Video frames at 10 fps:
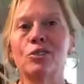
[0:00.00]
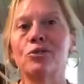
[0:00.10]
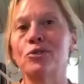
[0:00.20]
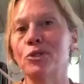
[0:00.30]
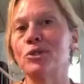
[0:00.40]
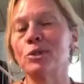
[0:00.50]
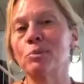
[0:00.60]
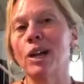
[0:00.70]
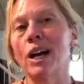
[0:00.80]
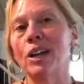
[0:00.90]
your food
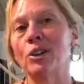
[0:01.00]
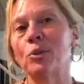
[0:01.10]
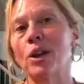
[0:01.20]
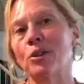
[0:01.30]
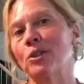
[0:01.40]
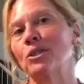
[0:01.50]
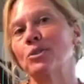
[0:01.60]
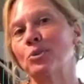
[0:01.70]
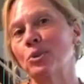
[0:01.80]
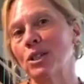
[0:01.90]
supply or whether
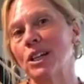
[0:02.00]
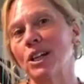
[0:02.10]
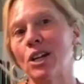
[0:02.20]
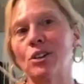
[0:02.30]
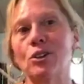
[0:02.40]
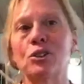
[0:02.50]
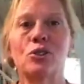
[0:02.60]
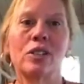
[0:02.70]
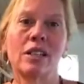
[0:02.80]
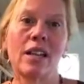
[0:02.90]
it's working on
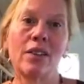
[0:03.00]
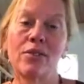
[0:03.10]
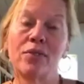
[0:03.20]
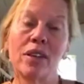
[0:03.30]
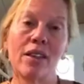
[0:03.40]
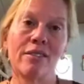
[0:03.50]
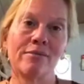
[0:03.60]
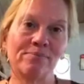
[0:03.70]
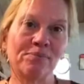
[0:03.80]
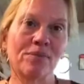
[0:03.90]
nurturing the life of another.